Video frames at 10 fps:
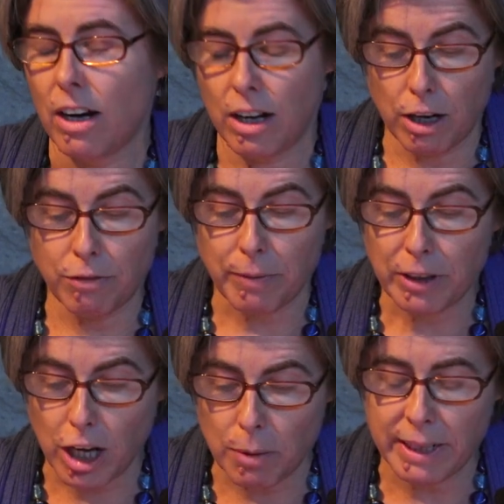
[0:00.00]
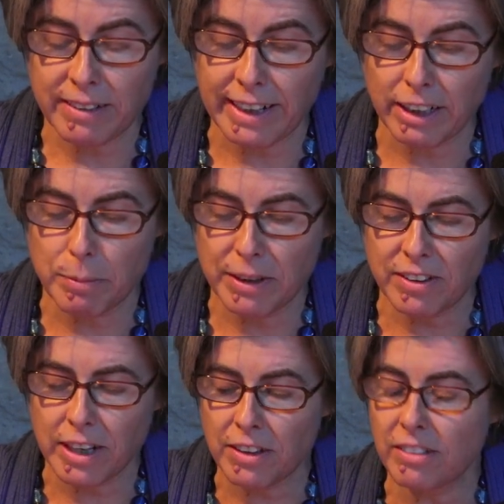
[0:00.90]
of our carbon entanglement
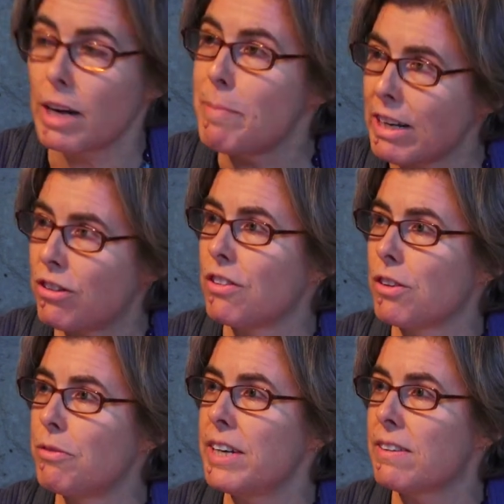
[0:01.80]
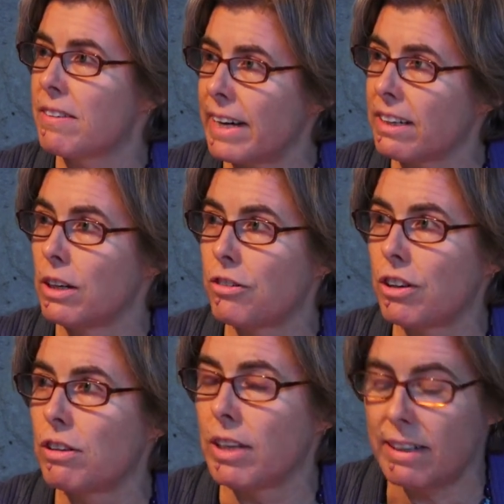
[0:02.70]
and the dimensions of it, the
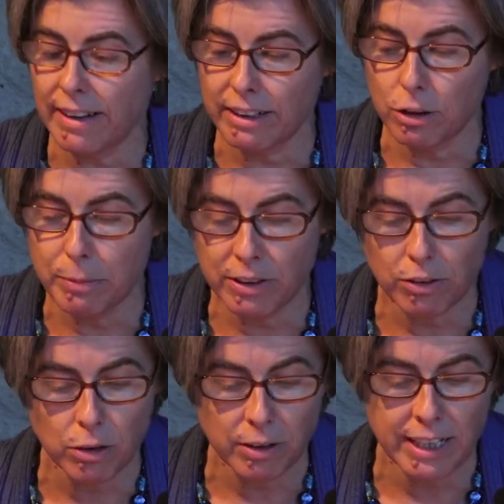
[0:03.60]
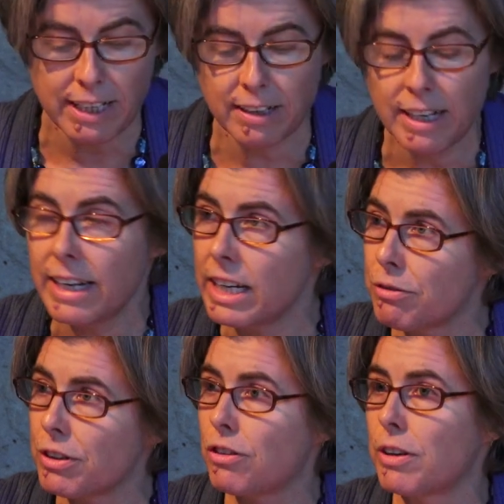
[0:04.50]
technological entanglement or lock-in,
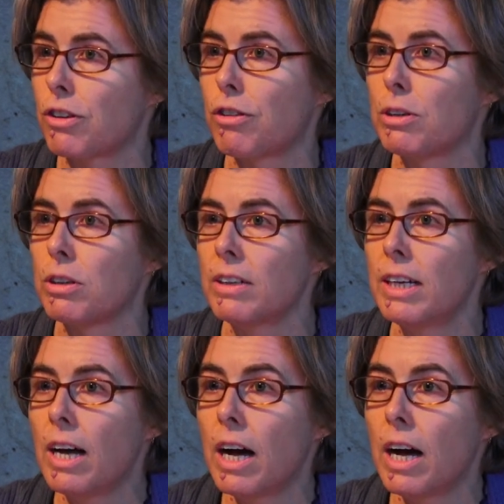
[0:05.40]
infrastructural,